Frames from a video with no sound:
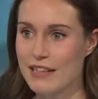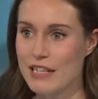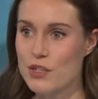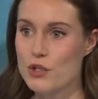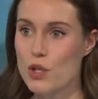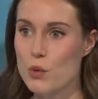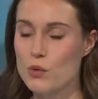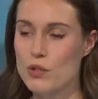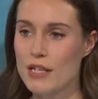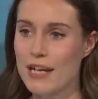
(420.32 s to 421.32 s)
then you
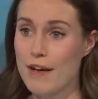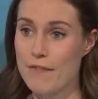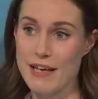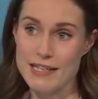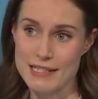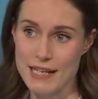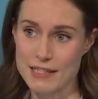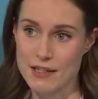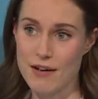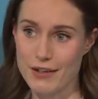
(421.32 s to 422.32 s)
don't face
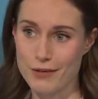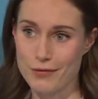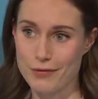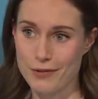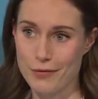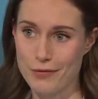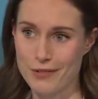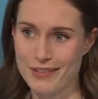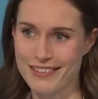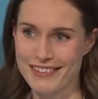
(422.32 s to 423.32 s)
that kind of
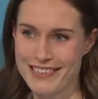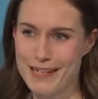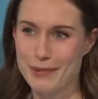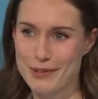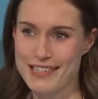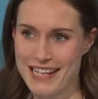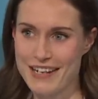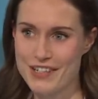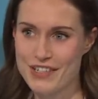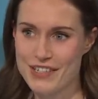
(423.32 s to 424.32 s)
double
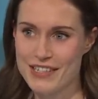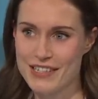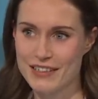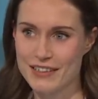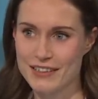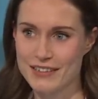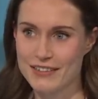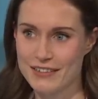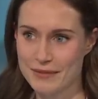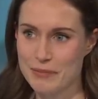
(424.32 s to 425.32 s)
standards.
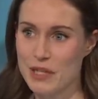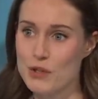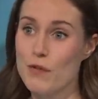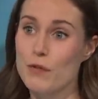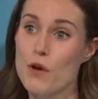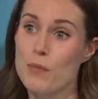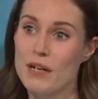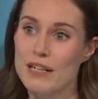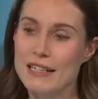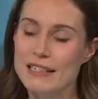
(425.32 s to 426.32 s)
Do you mean you don't
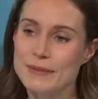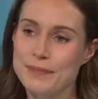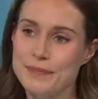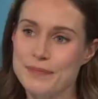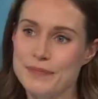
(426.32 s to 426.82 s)
face it, or you're not